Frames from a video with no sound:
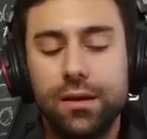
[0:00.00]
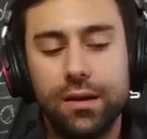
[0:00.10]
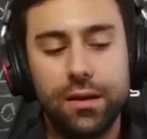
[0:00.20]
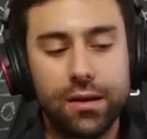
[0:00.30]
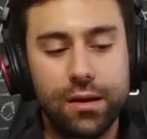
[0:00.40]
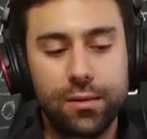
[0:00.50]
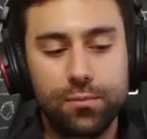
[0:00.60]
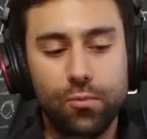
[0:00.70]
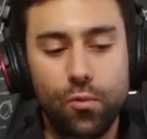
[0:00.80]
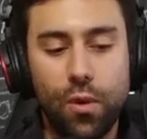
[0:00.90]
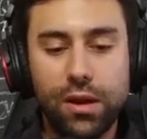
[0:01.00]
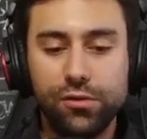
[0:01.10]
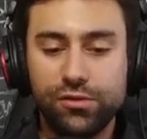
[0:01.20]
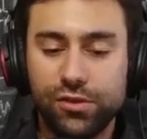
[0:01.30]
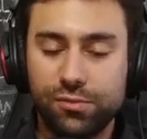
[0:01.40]
when
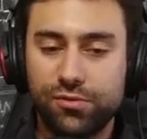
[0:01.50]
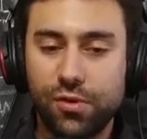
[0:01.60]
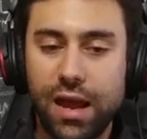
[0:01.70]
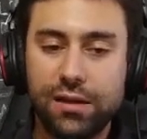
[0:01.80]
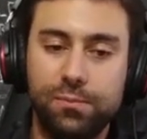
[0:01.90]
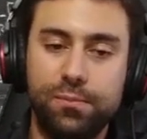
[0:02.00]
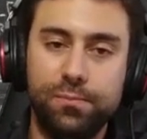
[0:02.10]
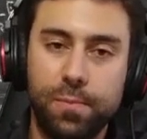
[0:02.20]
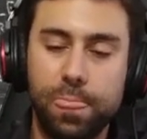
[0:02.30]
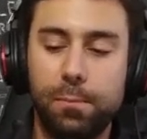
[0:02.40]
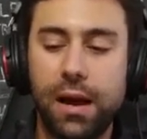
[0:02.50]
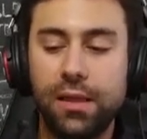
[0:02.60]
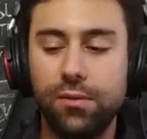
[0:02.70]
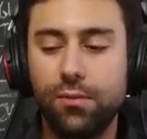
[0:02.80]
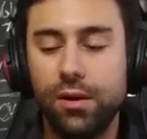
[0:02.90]
you subtract by
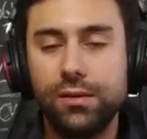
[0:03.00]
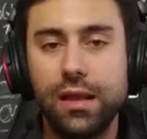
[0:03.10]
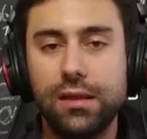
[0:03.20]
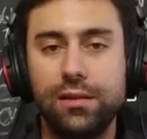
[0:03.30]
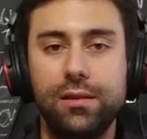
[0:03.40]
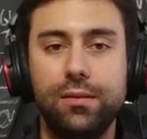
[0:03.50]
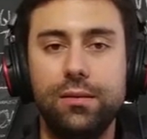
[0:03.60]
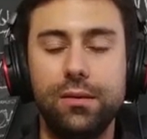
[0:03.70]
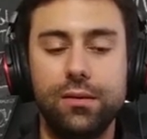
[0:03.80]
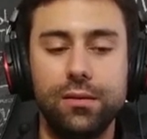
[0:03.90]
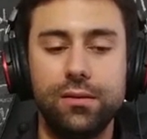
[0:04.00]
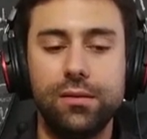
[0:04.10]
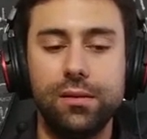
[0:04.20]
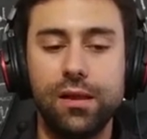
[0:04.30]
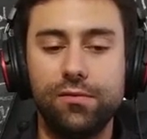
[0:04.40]
the one that
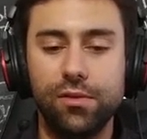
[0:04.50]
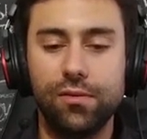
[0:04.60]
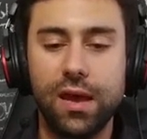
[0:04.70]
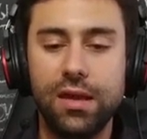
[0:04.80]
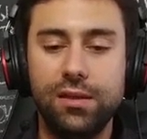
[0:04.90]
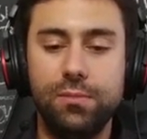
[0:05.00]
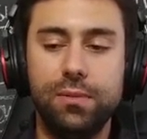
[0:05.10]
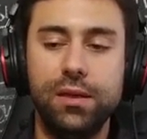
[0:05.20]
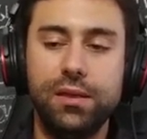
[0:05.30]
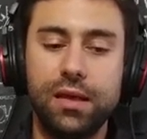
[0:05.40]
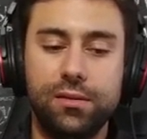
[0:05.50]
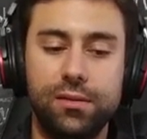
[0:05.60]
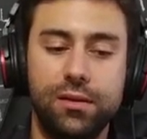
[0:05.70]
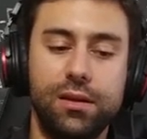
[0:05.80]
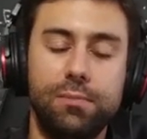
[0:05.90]
the level of ATP that
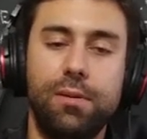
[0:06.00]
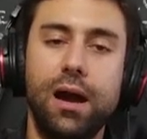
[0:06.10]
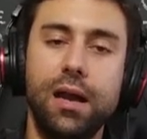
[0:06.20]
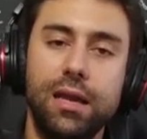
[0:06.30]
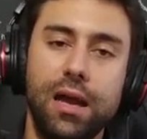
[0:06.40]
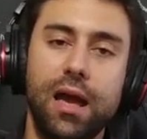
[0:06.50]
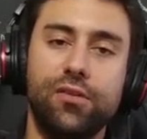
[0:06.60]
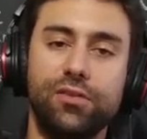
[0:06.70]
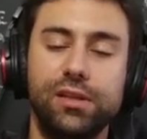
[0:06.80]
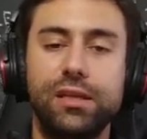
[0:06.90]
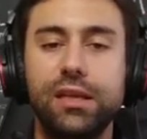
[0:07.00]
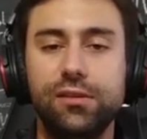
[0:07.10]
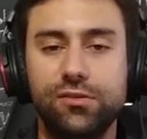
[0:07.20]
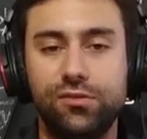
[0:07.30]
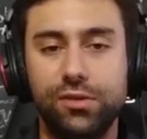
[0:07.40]
the body actually
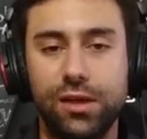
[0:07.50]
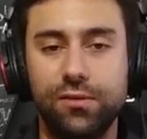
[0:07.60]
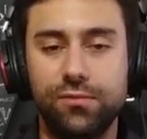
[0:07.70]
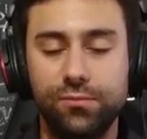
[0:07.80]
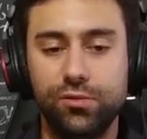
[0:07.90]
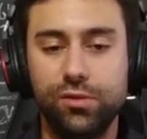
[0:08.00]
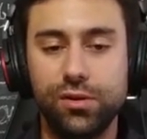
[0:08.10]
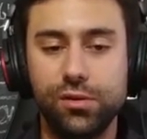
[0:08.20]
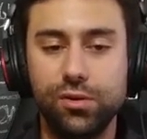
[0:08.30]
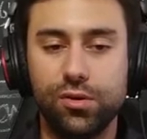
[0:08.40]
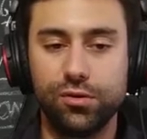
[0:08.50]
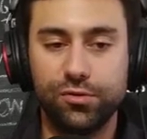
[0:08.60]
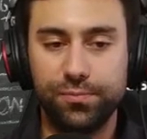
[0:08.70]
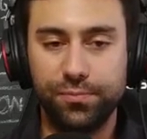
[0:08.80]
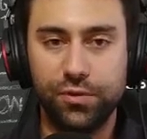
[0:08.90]
needs to give to the
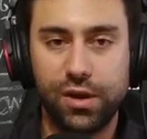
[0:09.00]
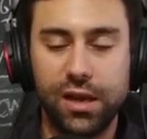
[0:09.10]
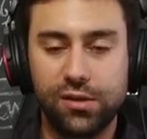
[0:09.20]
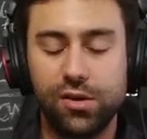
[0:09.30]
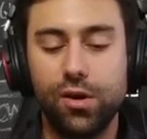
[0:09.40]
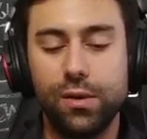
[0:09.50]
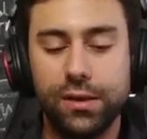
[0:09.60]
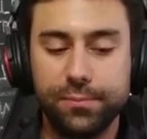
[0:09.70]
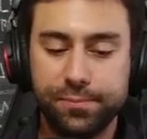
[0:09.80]
glucose to get it going.